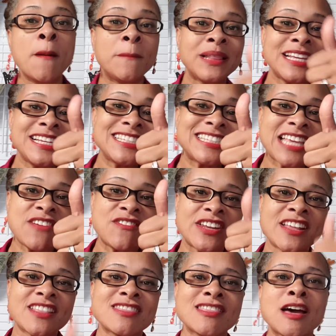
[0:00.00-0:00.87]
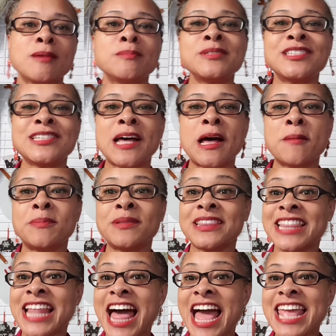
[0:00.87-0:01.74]
Please give it a thumbs up,
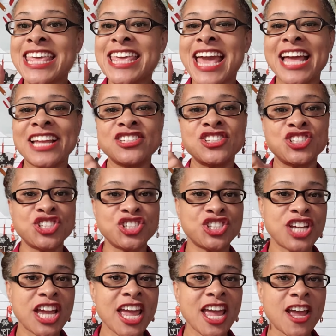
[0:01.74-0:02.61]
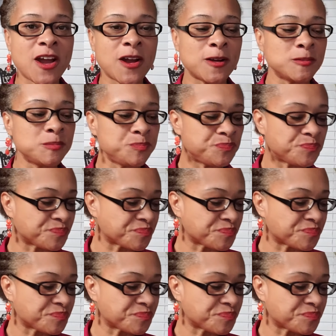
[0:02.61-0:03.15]
like, and share.